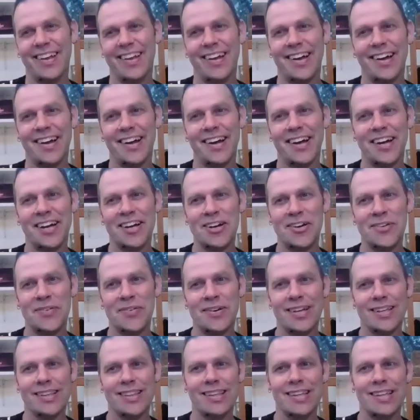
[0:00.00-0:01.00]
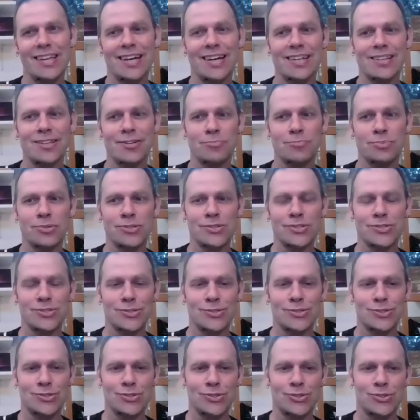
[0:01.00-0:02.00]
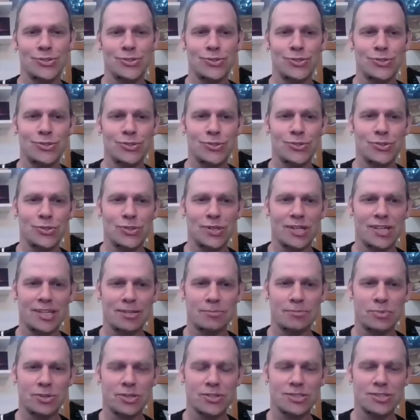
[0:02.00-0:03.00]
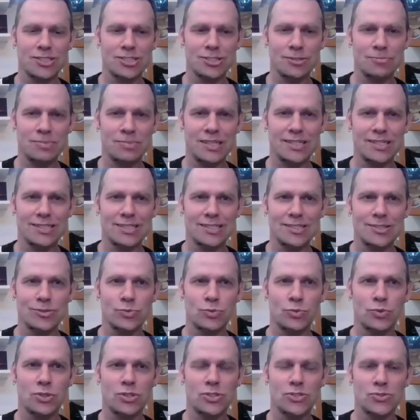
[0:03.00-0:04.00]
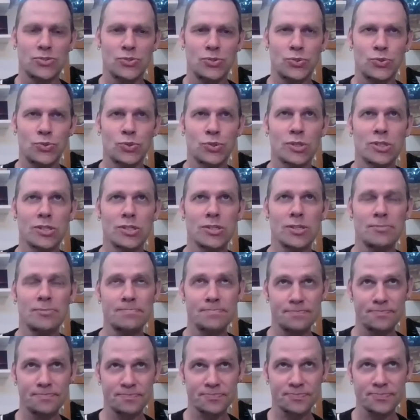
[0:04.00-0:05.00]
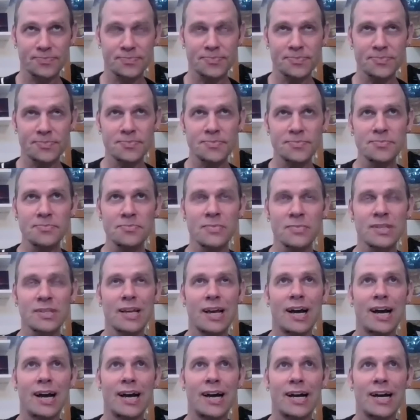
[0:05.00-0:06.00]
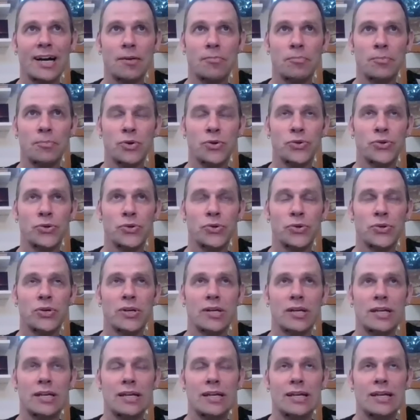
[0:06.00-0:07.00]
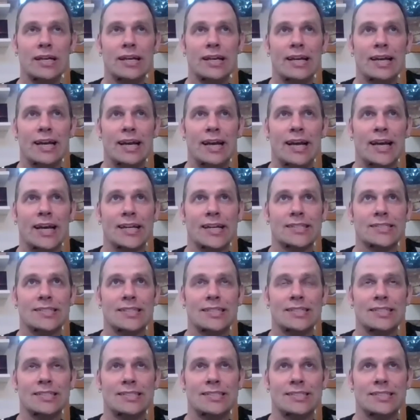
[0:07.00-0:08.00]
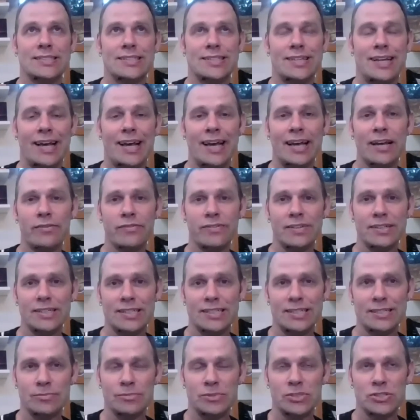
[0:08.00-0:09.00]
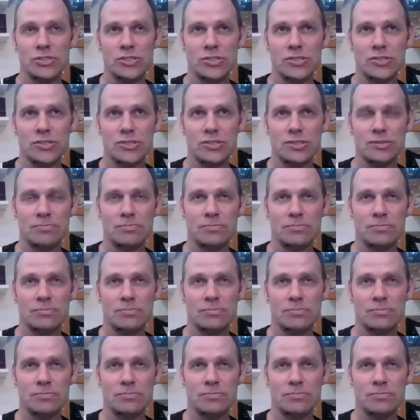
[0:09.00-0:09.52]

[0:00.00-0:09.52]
And the other person who participated was Noor, who actually didn't have any images,